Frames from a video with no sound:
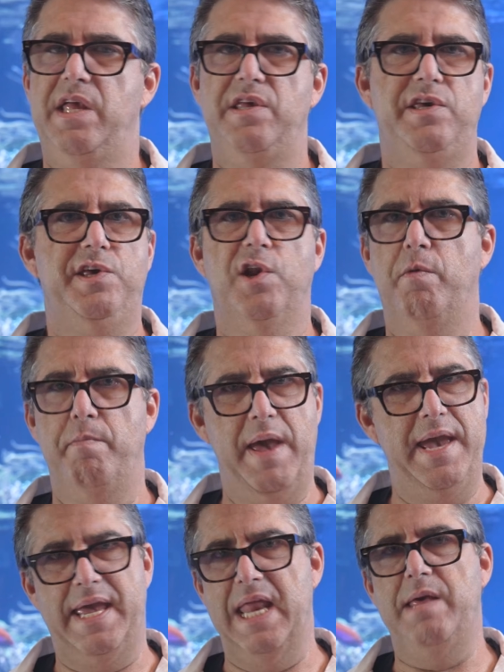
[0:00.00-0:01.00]
You don't
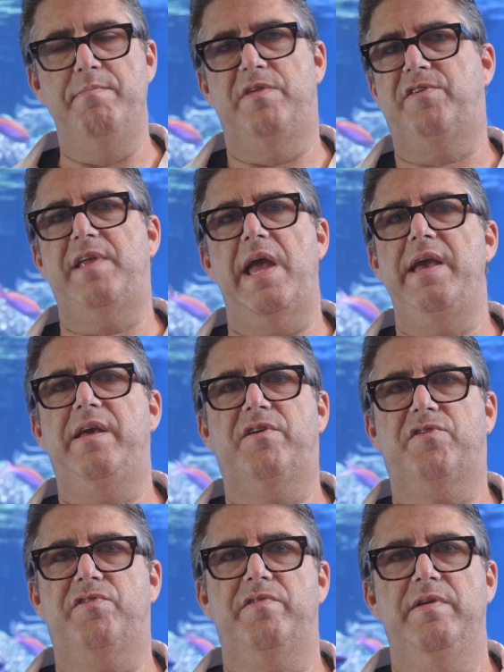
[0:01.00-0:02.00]
make any
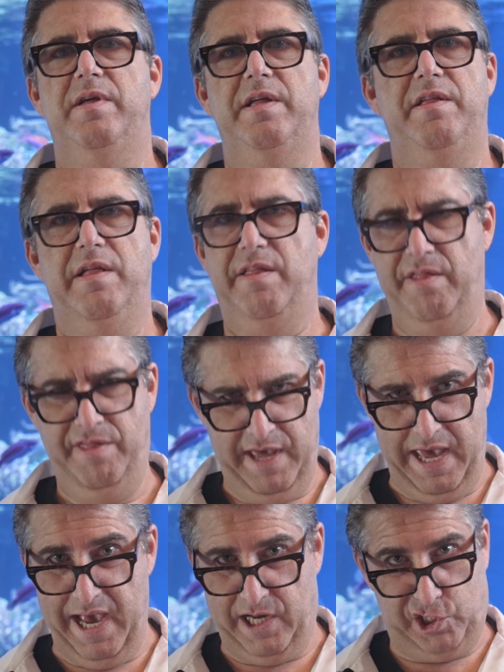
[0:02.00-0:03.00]
mistakes,
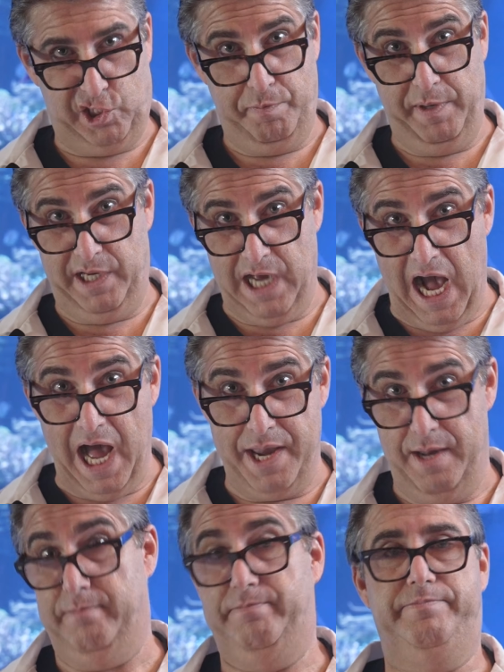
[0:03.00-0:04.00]
the ick should be
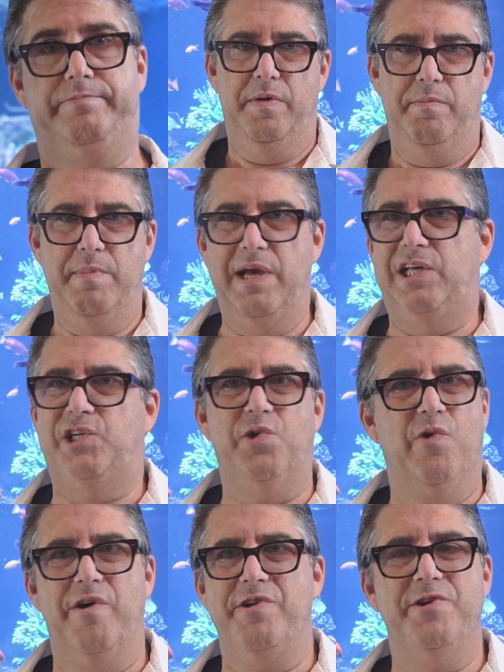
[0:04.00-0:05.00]
gone. Make
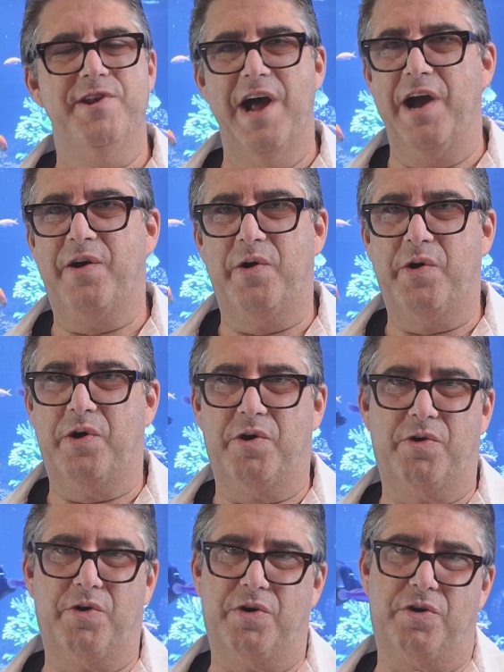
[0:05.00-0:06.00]
sure you're not
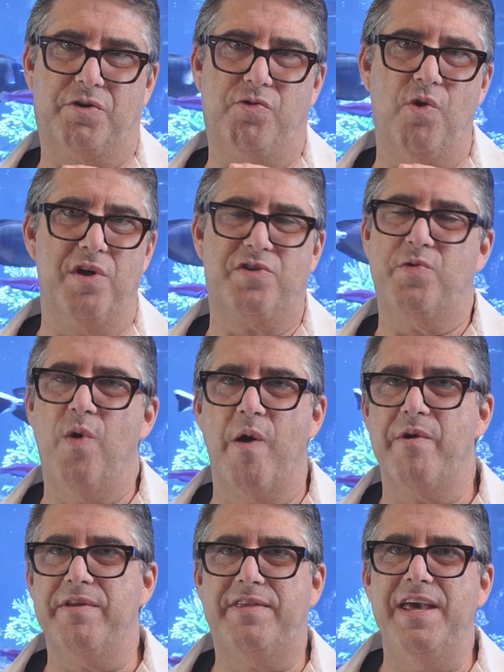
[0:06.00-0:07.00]

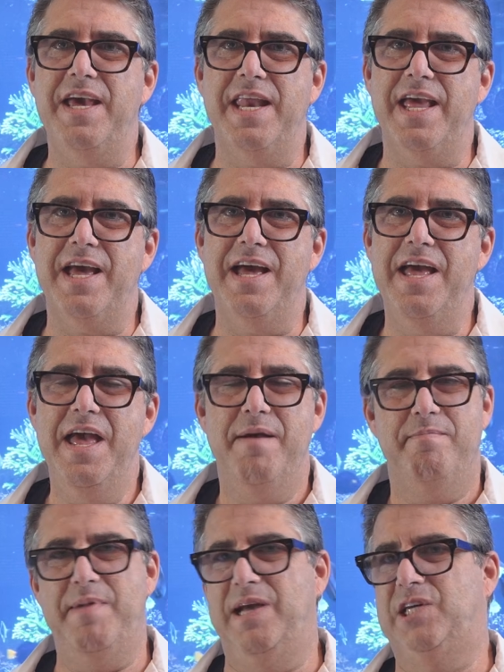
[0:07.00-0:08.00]
cross-quarantining.
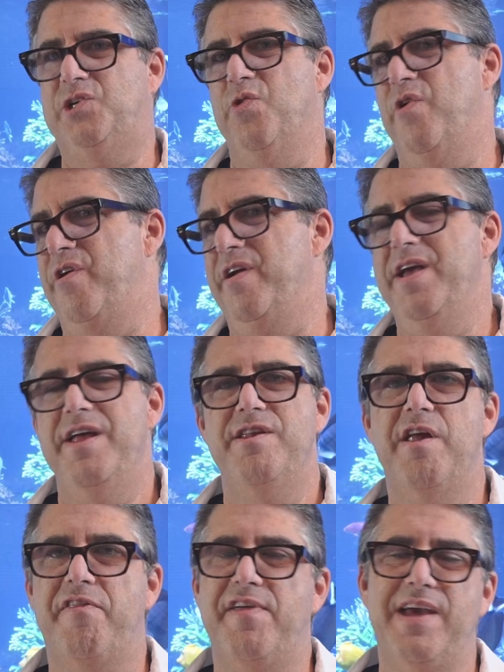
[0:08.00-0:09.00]
Make sure
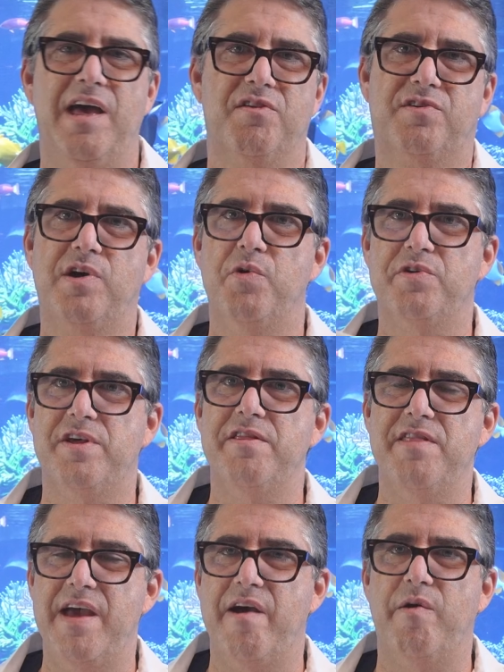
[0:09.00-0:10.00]
nothing else goes
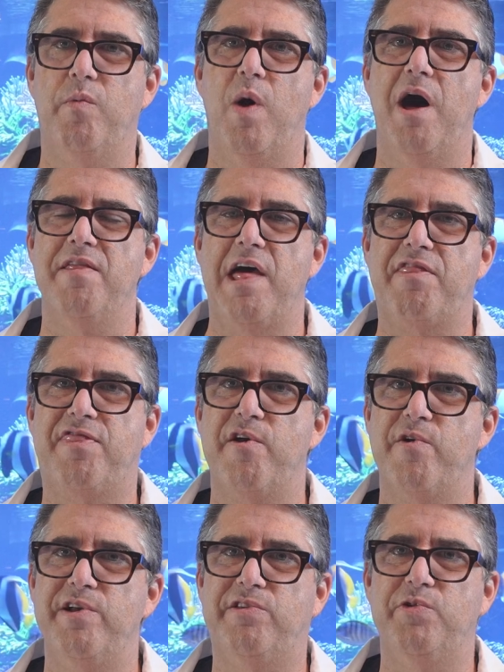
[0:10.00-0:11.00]
in there while that
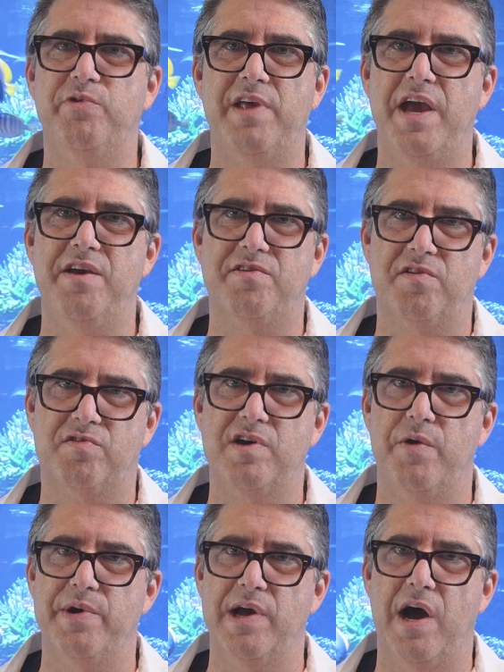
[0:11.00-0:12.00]
32 days is
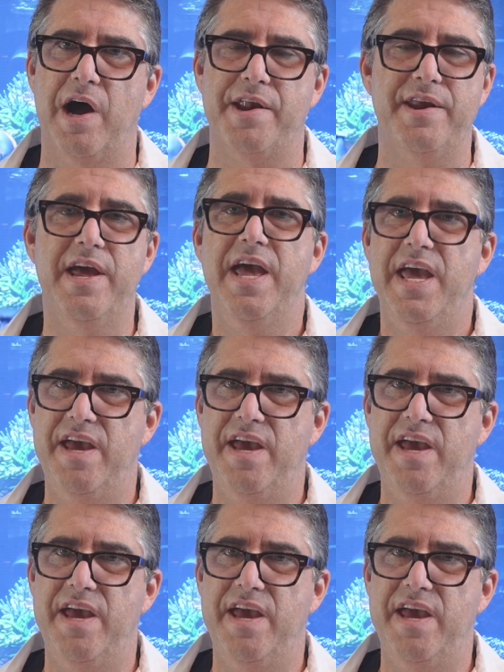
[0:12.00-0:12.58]
going on.